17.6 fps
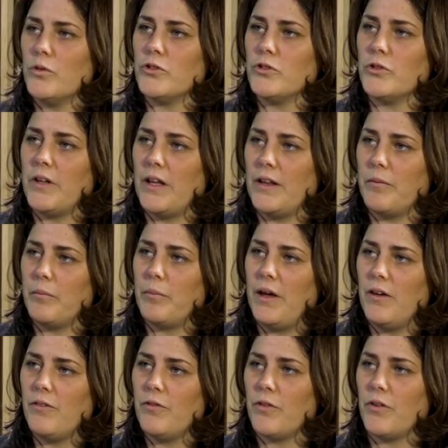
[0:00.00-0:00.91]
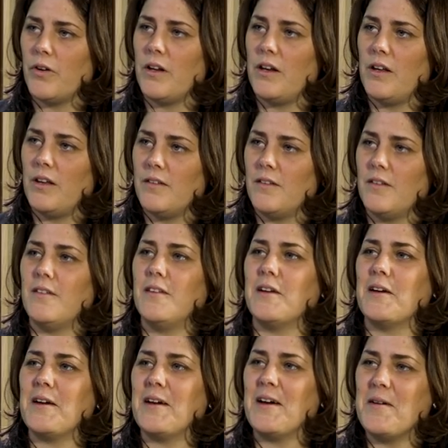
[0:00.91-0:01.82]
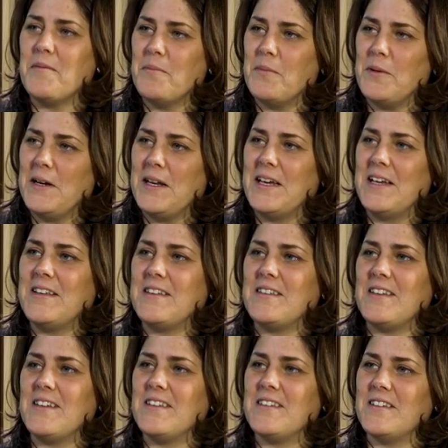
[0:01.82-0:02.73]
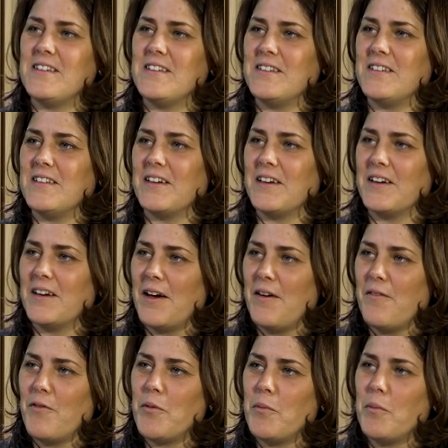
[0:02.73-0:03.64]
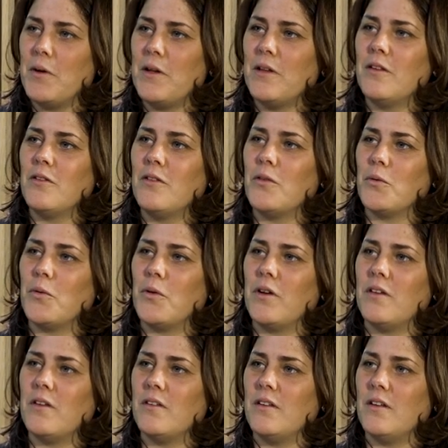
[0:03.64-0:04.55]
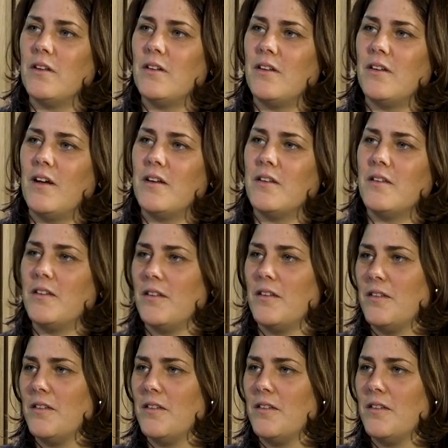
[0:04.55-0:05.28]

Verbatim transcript: should then pay for it? Is it the companies? Is it the governments? Or is it us as